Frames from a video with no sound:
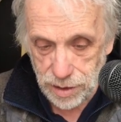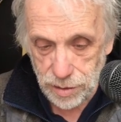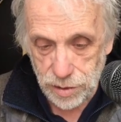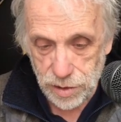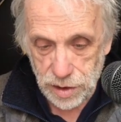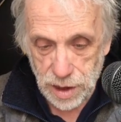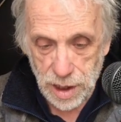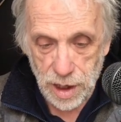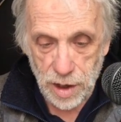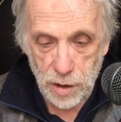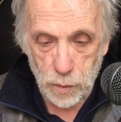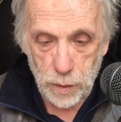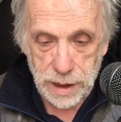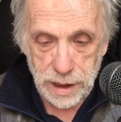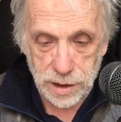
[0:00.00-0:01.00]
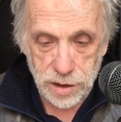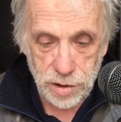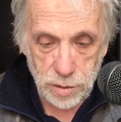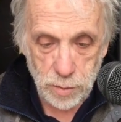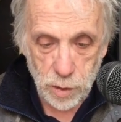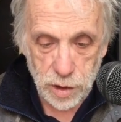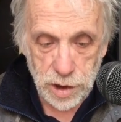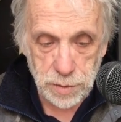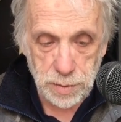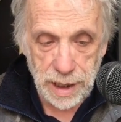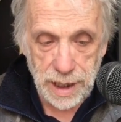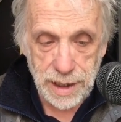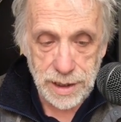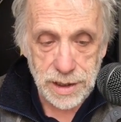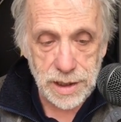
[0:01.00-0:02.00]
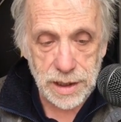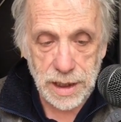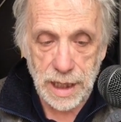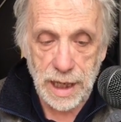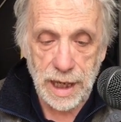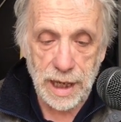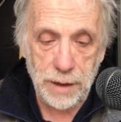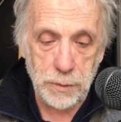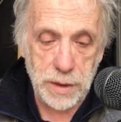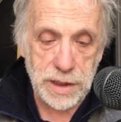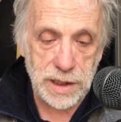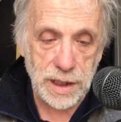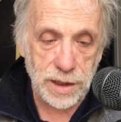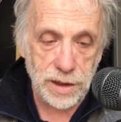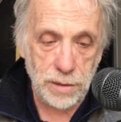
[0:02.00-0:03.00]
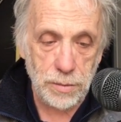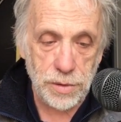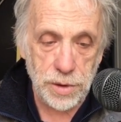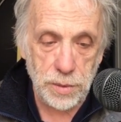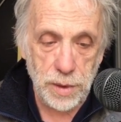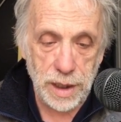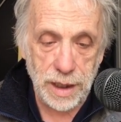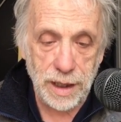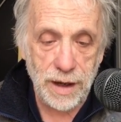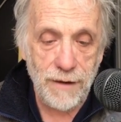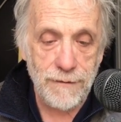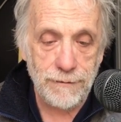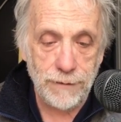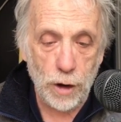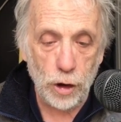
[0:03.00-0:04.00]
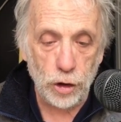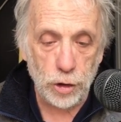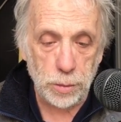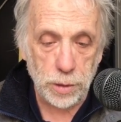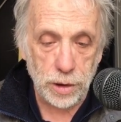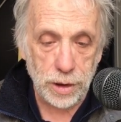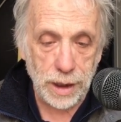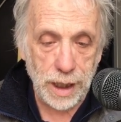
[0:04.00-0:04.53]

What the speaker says: and we set them 3, vulnerable and doubled. 2, 5,